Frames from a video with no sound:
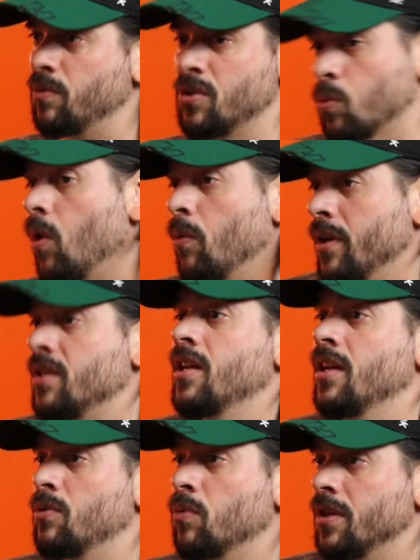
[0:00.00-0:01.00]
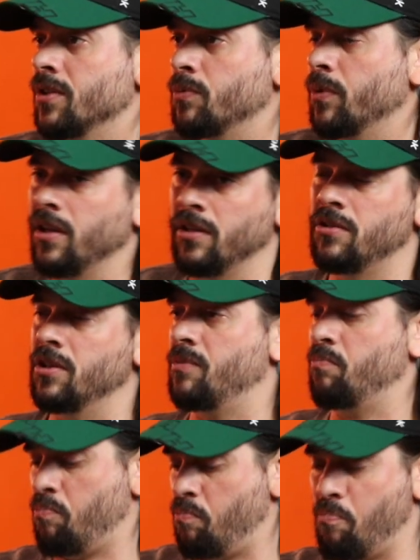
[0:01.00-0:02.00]
which what we did was we just
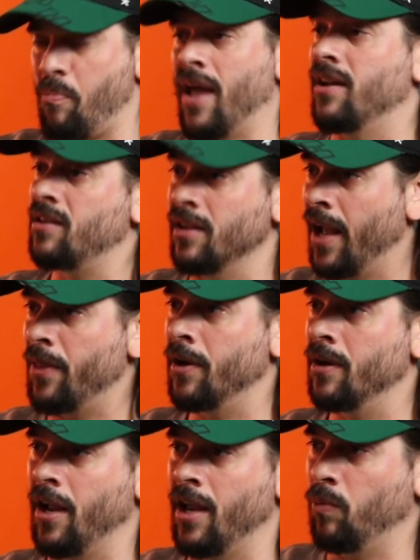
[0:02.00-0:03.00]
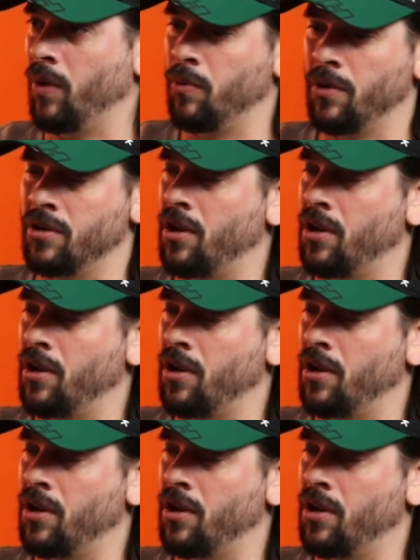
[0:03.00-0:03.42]
banded together and we would